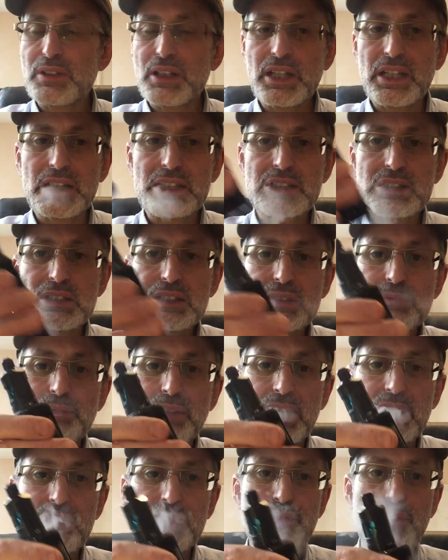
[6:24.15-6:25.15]
It's
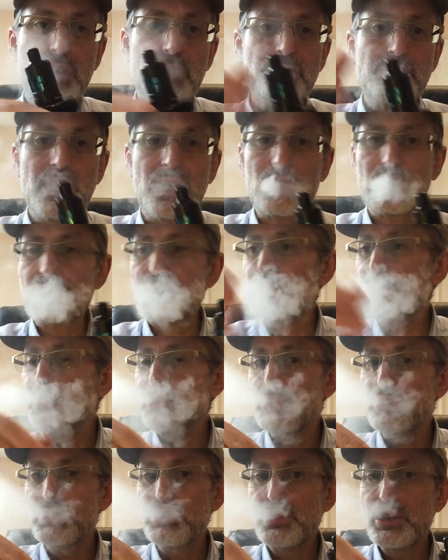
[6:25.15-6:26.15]
meant for mouth,
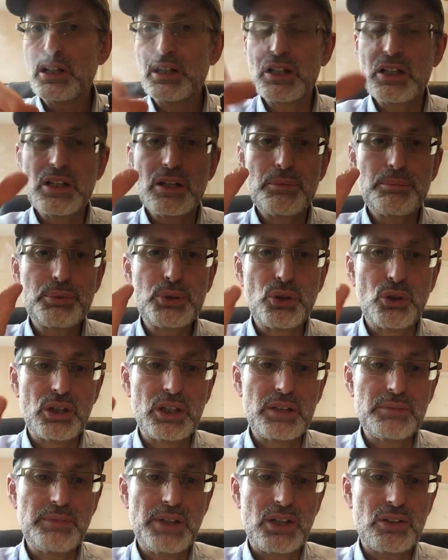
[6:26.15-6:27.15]

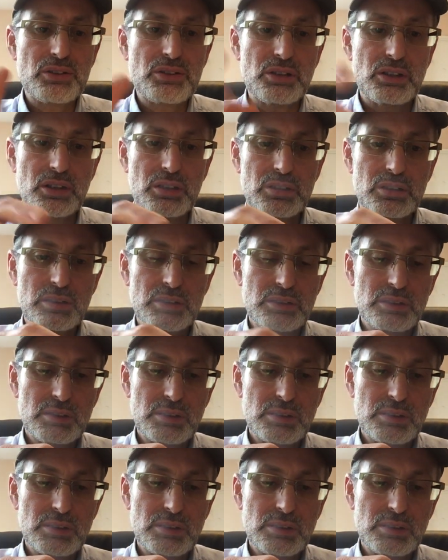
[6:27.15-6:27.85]
purely mouth to lung.